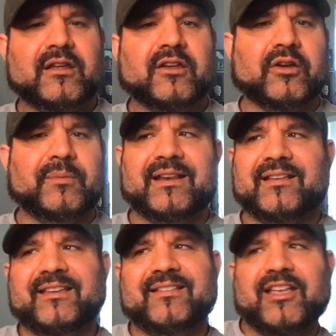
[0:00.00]
You know what I mean?
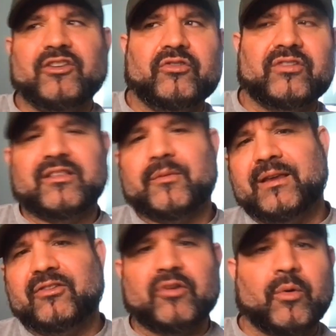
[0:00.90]
He's not using it to be
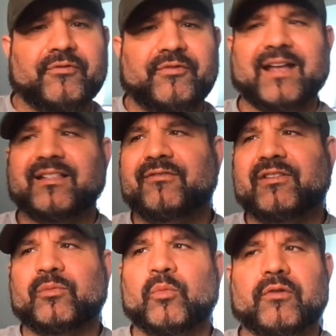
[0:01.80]
so effective.
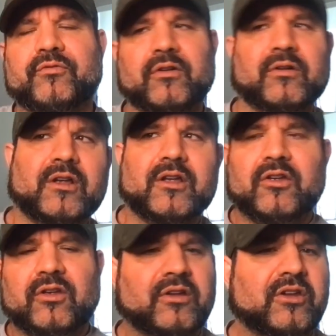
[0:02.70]
It's more for,
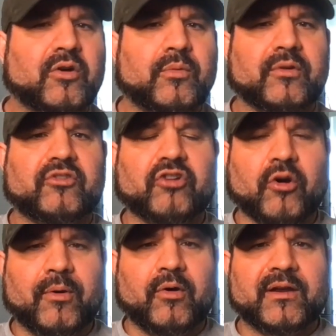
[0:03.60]
you know,
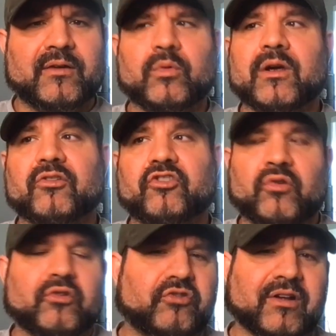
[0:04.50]
showboating, where
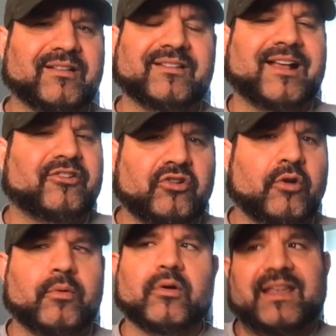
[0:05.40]
Sean Strickland's not
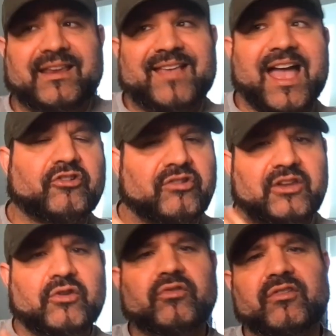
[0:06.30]
showboating. He's actually
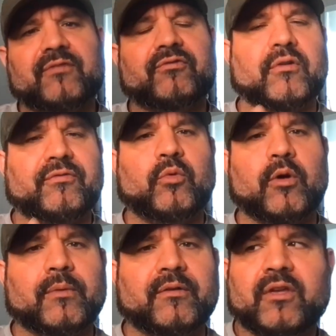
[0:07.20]
using it for a
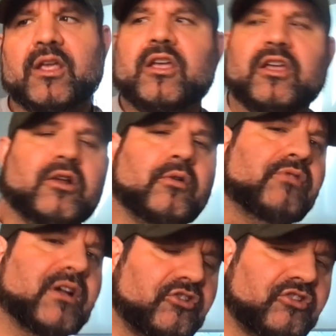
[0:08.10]
form of, you know,
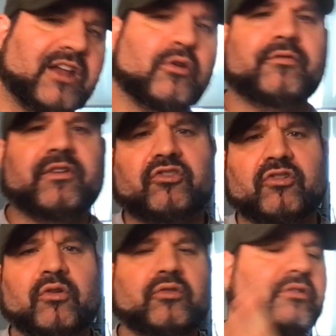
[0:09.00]
ricocheting off his
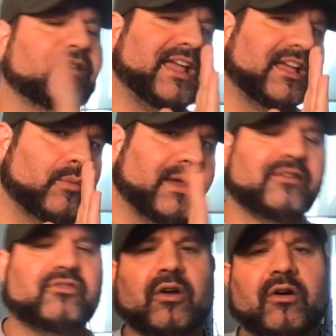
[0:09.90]
shoulder, taking away
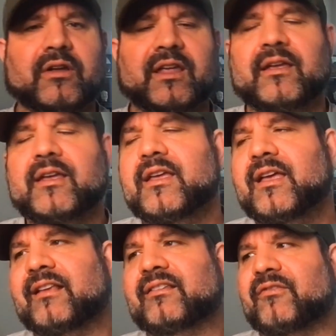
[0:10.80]
his target,
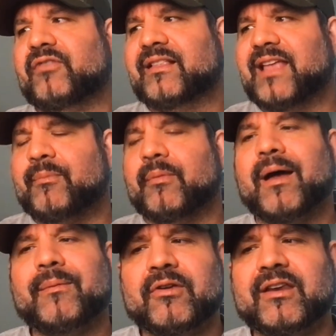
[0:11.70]
and stuff like that. But
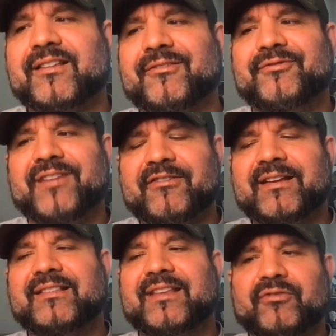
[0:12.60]
Bobby Green is a very
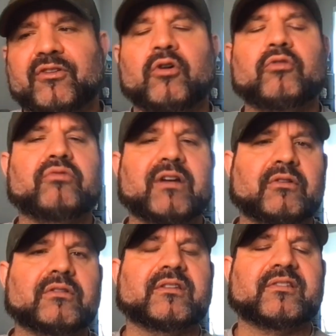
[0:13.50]
difficult
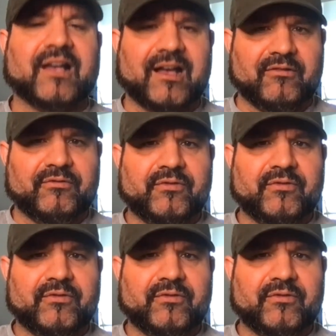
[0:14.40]
riddle to solve.